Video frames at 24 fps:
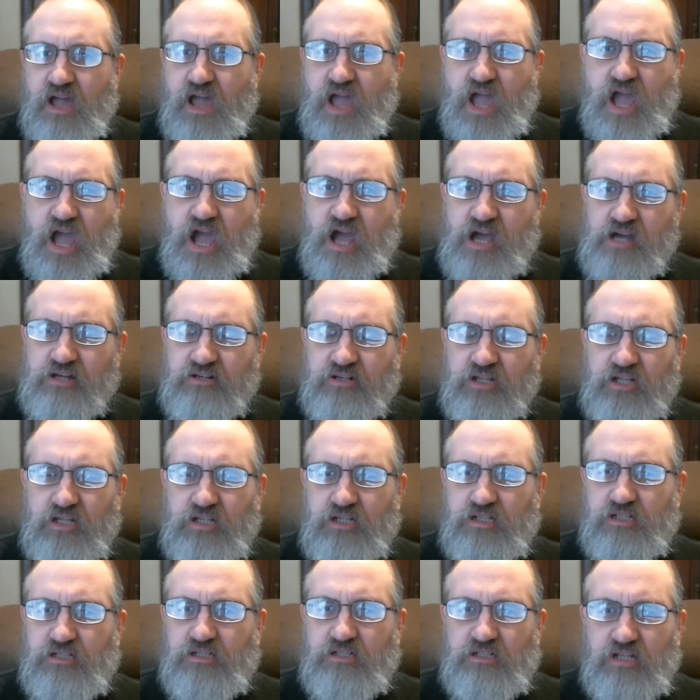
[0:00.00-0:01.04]
and
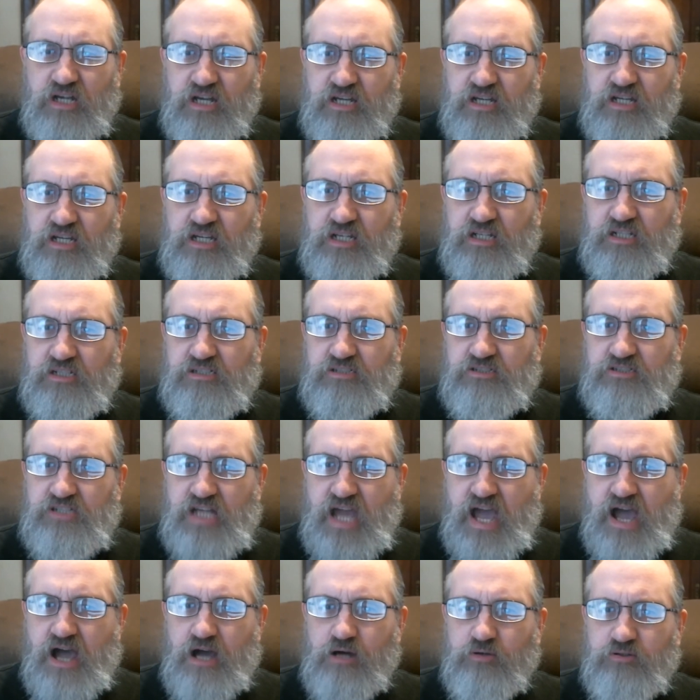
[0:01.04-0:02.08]
he laid
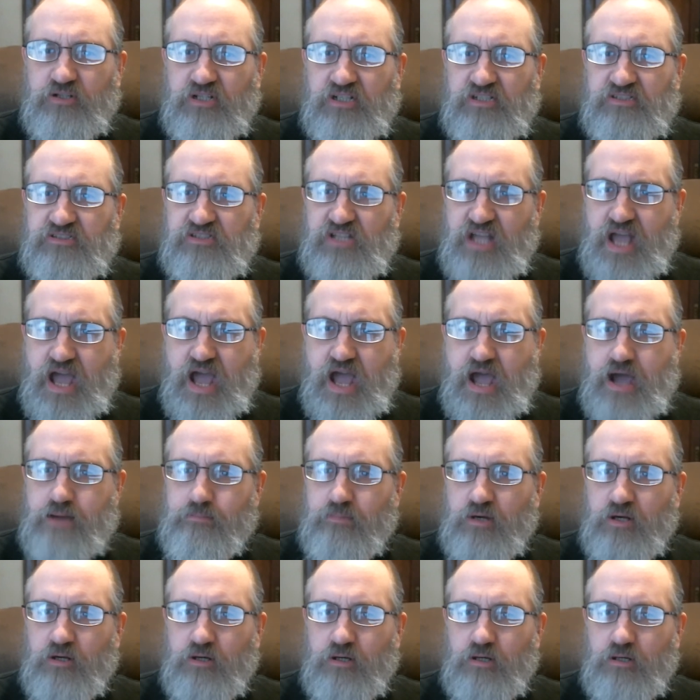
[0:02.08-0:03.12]
down his
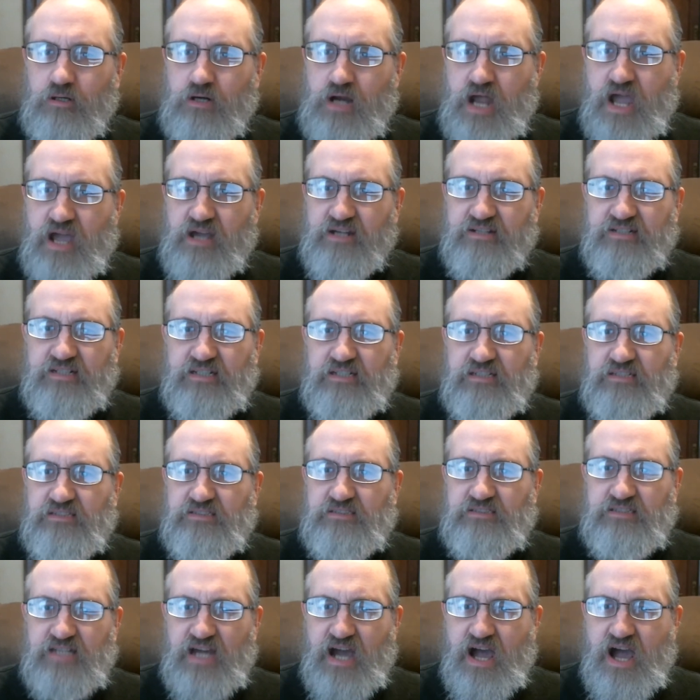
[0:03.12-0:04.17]
hammer and he
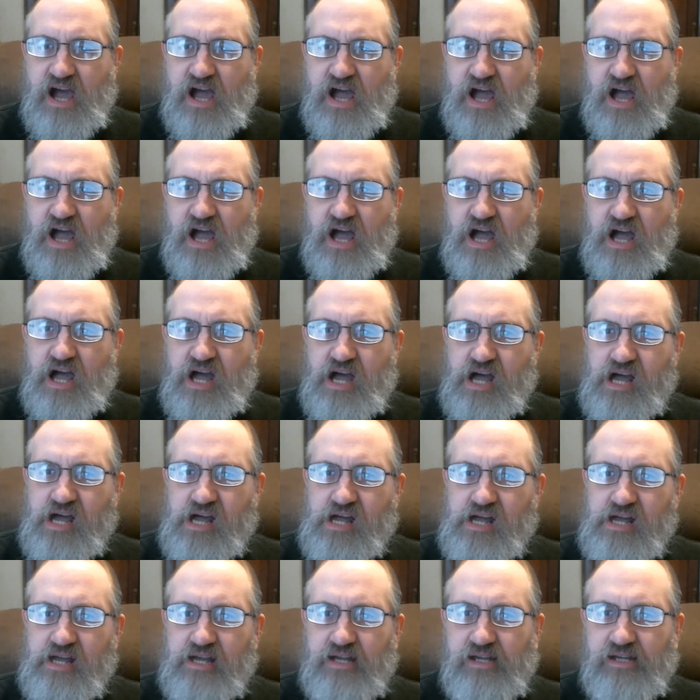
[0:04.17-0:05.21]

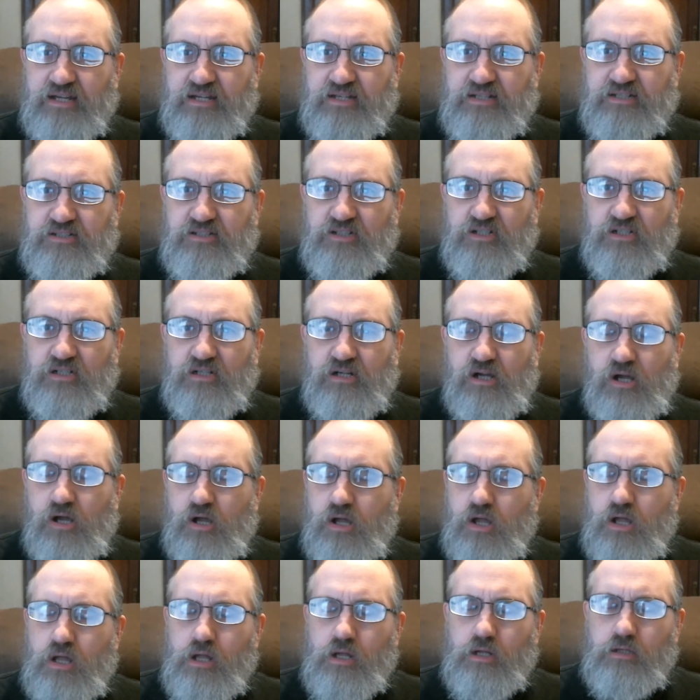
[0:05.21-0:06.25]
died.
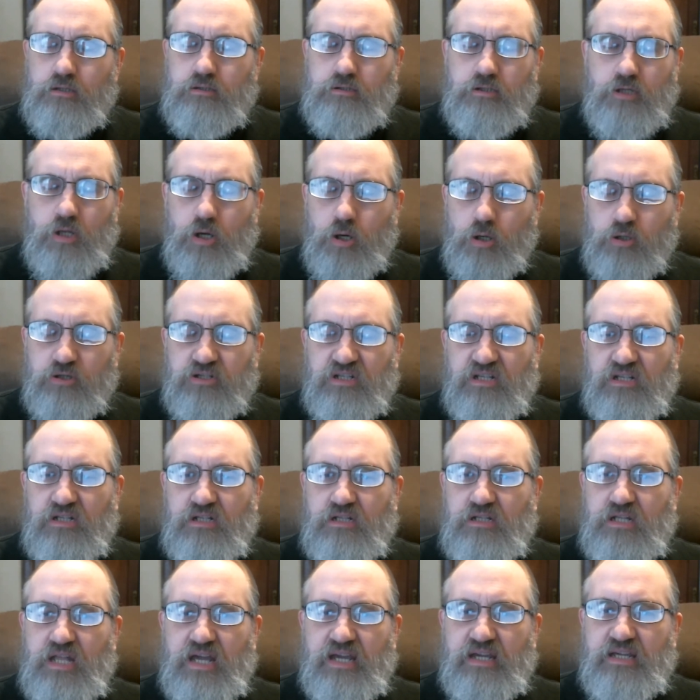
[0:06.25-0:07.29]
Lord, he
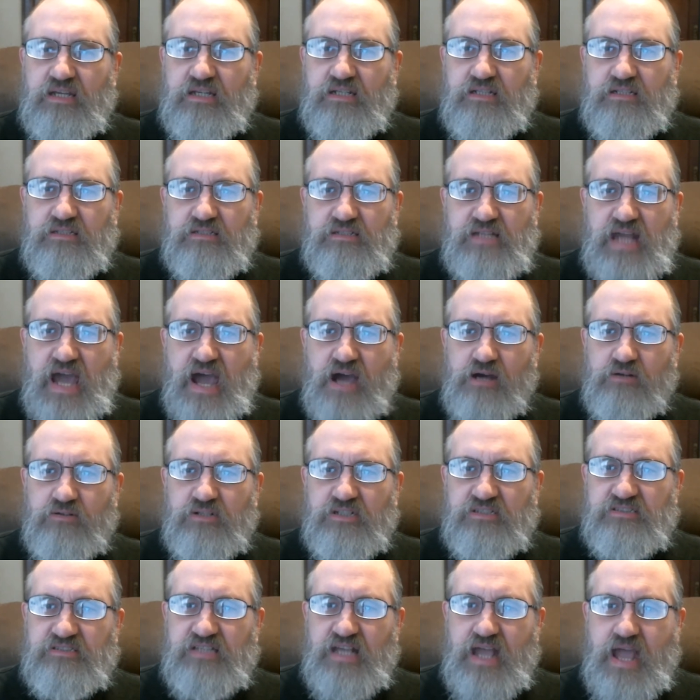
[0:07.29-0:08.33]
laid down
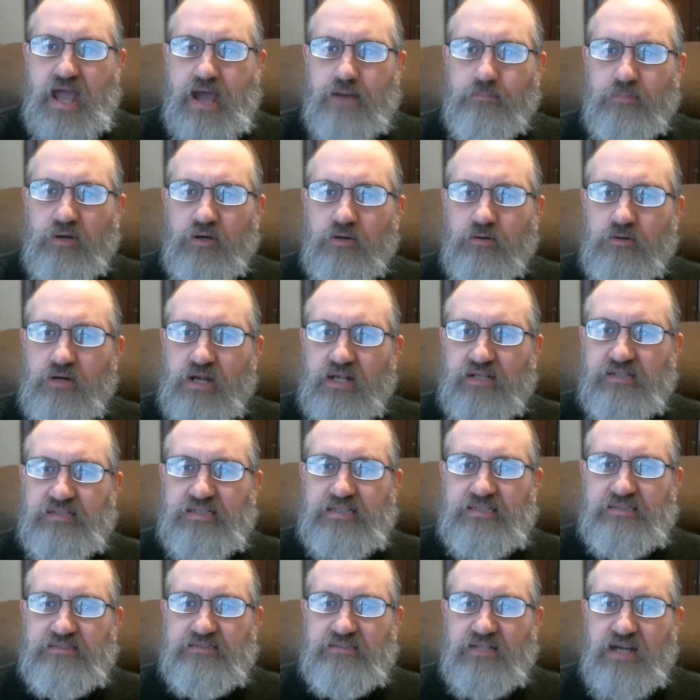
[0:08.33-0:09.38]
his hammer and
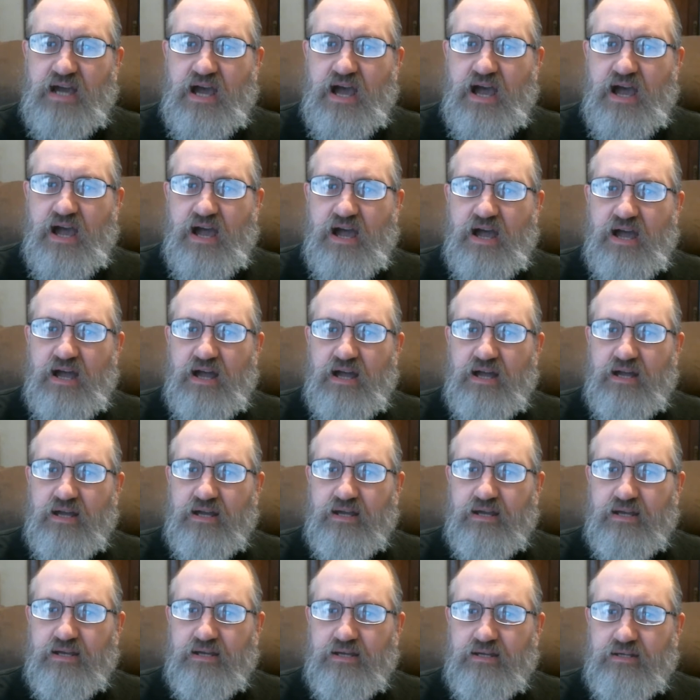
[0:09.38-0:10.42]
he
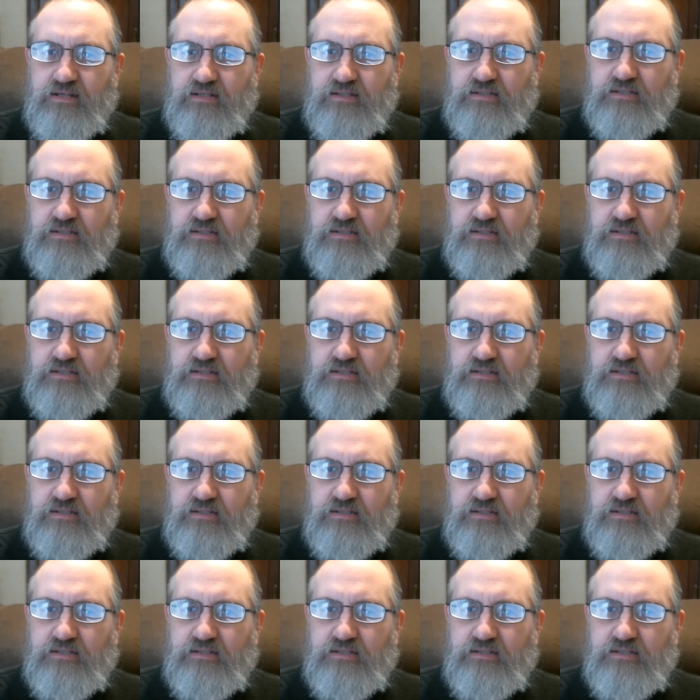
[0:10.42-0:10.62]
died.